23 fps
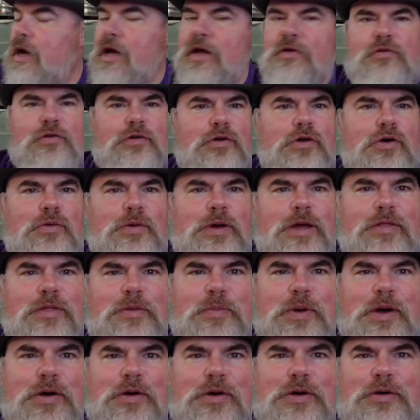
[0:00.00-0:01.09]
I guess you know we have the
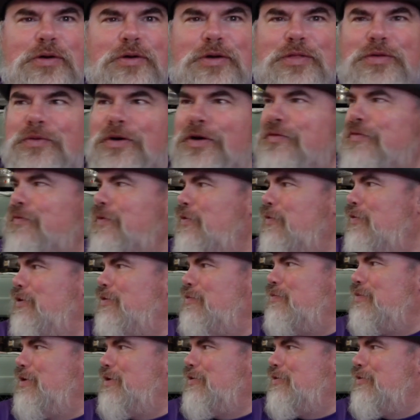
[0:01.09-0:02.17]
power here, otherwise we
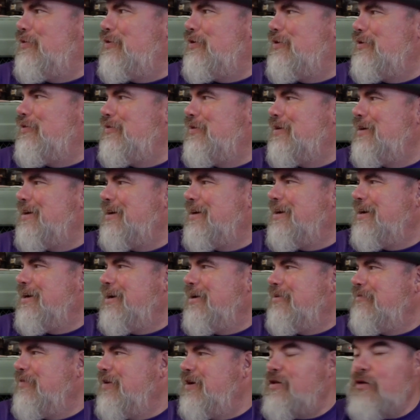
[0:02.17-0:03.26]
wouldn't be doing
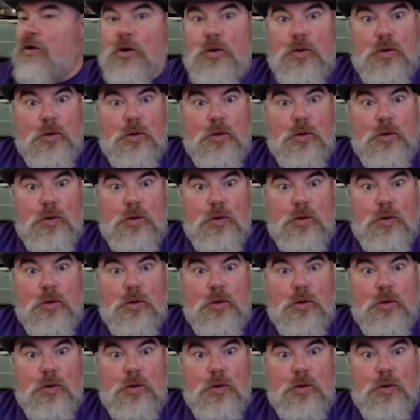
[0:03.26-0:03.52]
a bit.